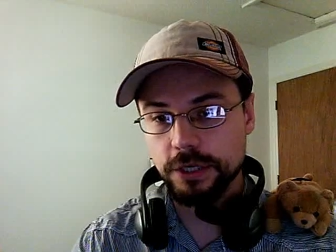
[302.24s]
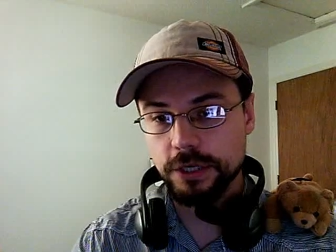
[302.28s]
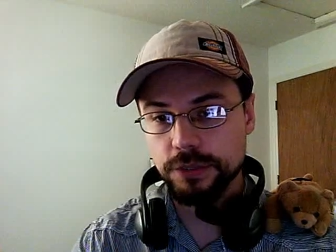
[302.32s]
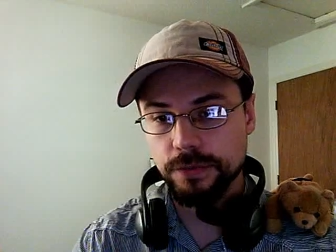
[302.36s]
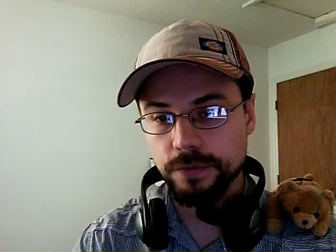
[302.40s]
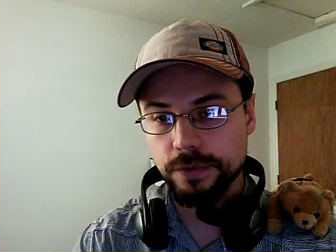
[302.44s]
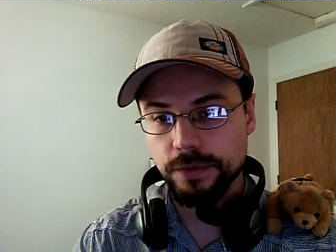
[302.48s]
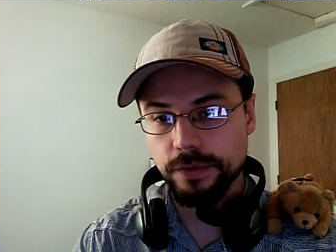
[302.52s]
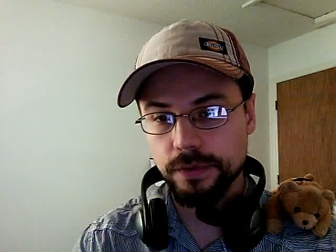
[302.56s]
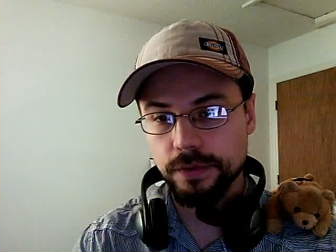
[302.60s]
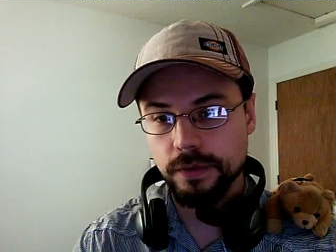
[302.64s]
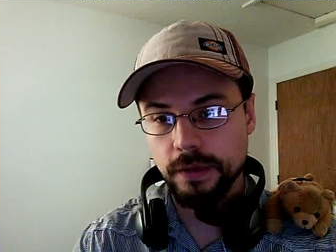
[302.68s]

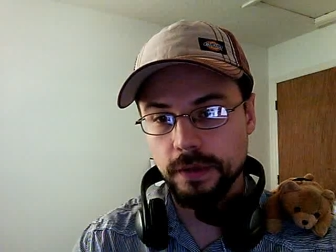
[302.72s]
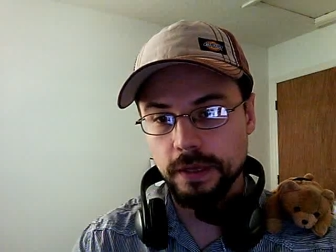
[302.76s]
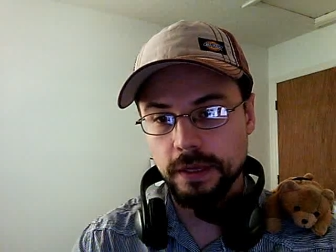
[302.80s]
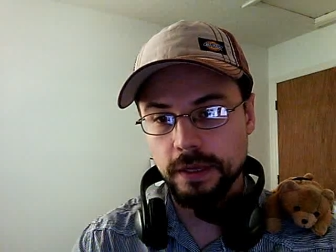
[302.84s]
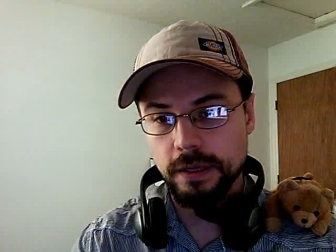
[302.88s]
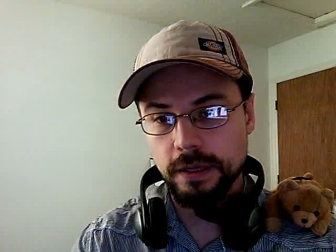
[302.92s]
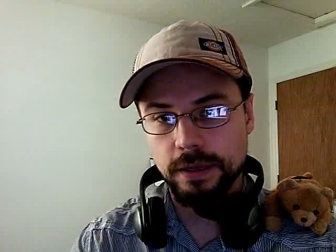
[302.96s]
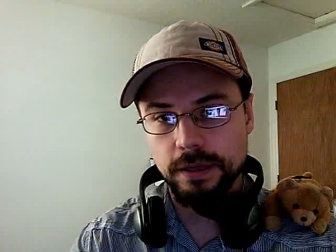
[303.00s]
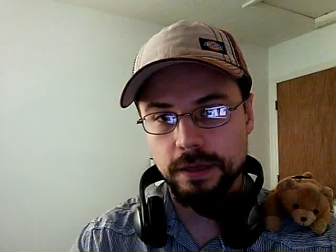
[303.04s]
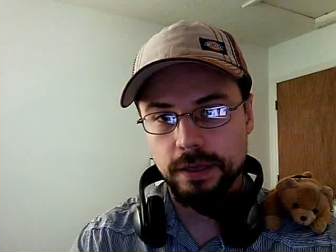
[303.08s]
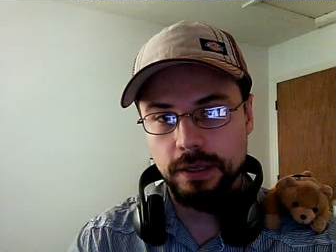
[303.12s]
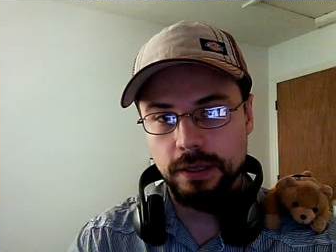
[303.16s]
with,
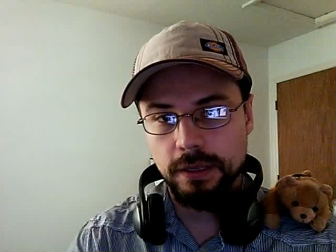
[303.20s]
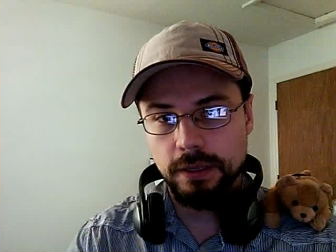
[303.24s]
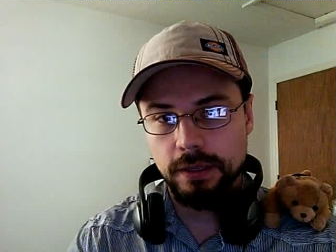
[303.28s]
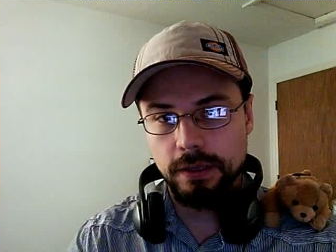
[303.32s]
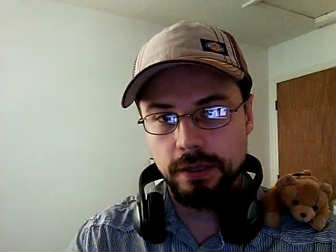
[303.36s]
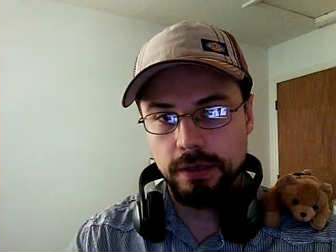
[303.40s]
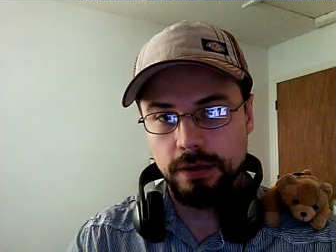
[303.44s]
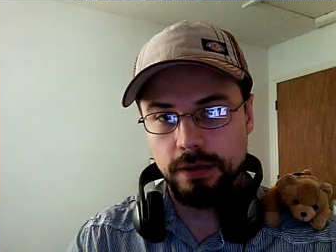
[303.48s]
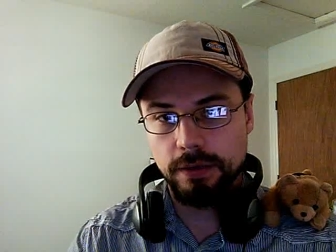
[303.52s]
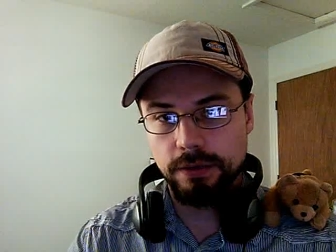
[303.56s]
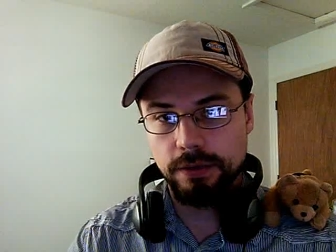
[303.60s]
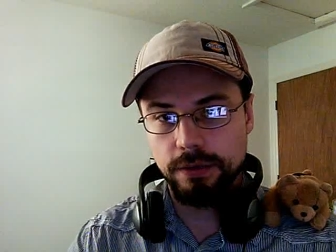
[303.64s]

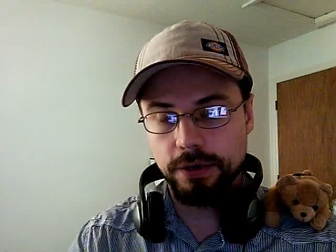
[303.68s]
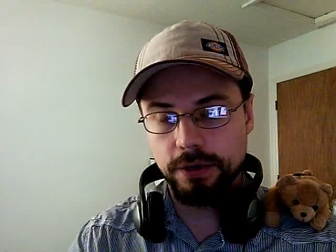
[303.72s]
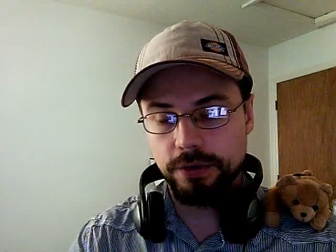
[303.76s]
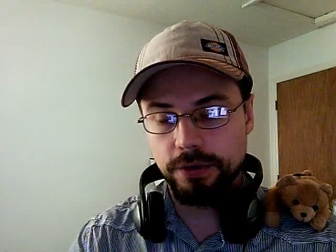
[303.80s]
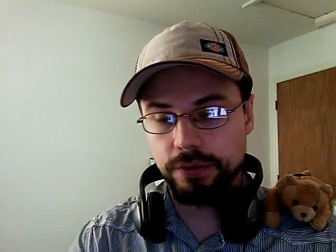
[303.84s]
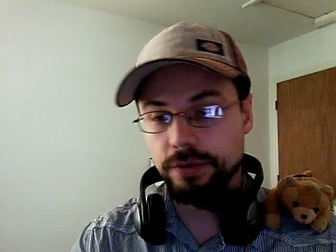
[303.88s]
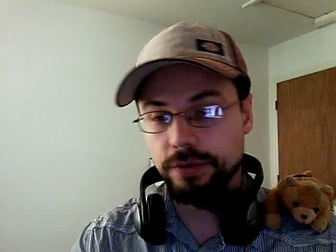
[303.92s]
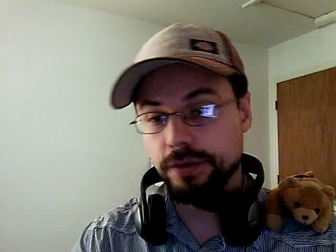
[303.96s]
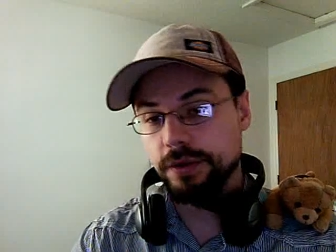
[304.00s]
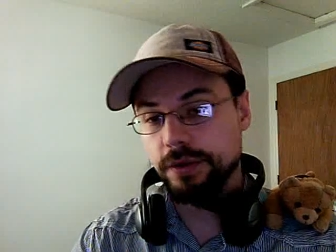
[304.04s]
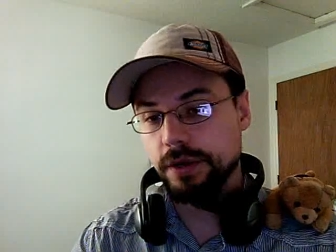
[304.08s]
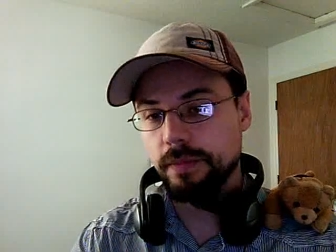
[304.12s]
they're
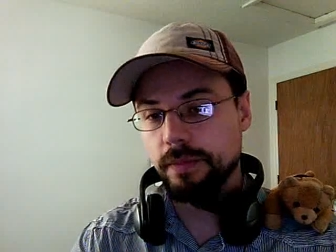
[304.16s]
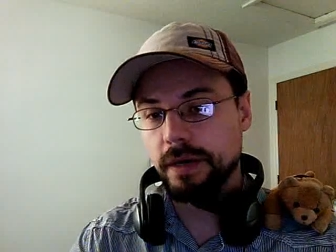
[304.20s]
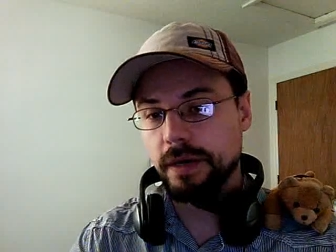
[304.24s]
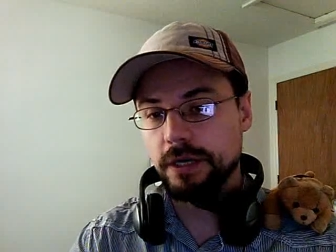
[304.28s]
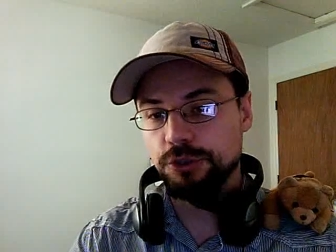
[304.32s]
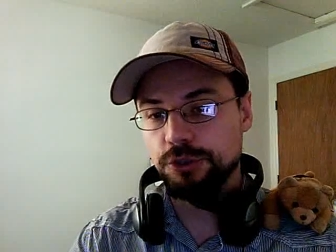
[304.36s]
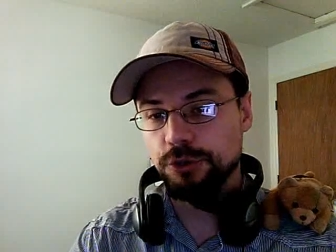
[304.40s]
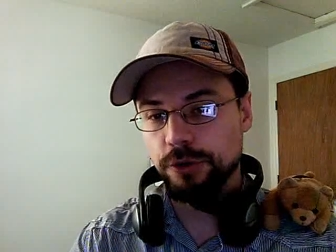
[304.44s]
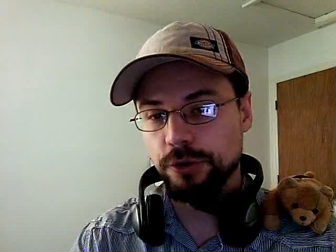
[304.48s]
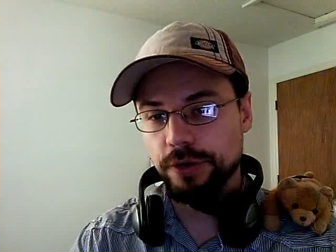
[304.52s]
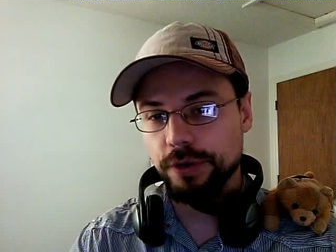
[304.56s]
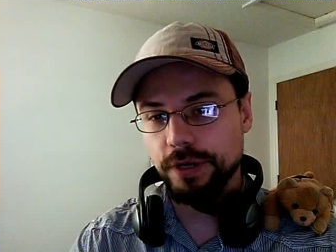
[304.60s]
thinking about
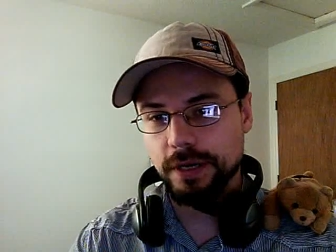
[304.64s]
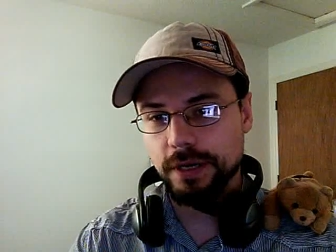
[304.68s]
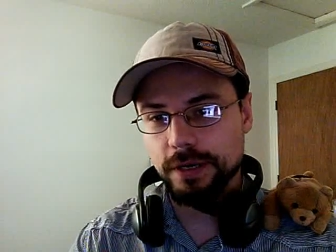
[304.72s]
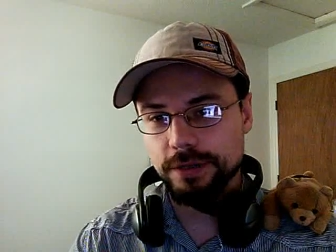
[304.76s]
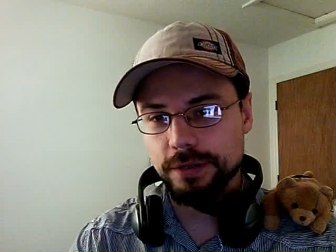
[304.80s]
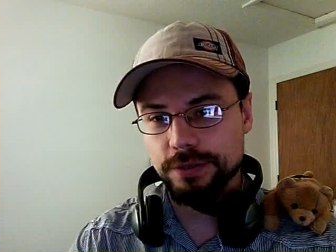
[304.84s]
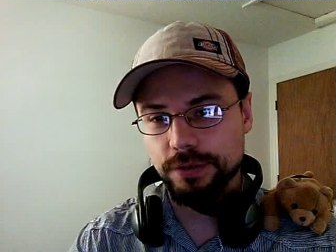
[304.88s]
joining us.